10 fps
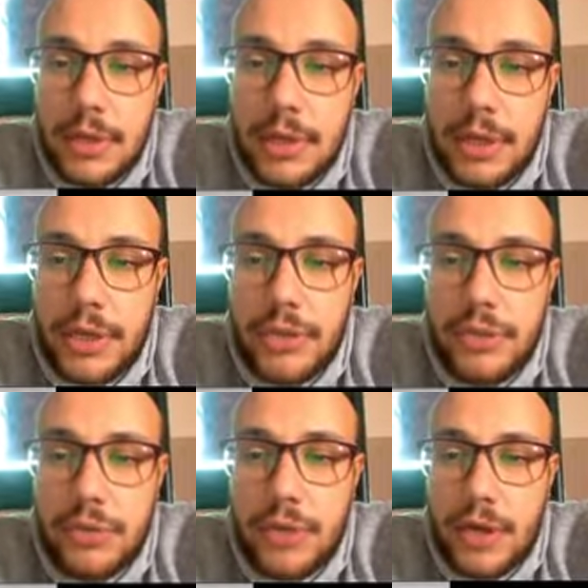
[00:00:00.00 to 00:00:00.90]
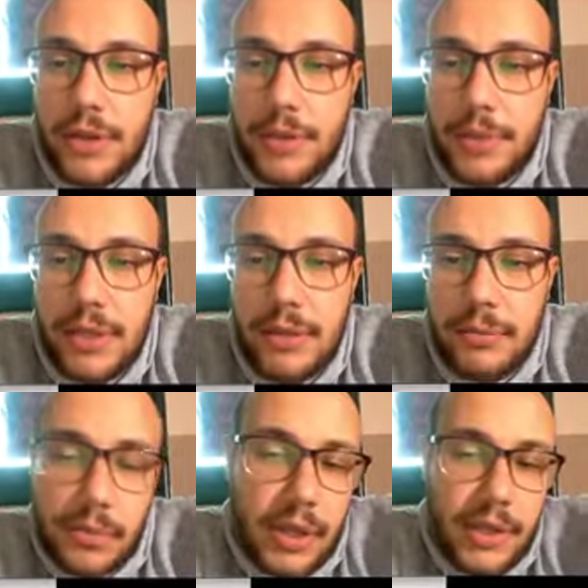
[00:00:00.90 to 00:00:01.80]
into another medium
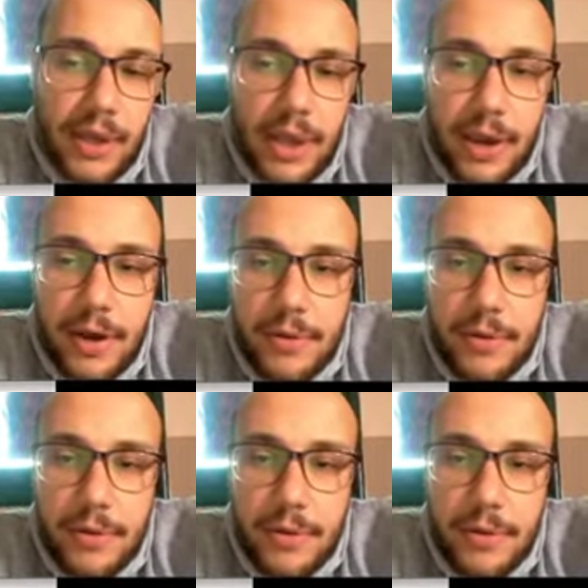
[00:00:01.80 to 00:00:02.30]
like air,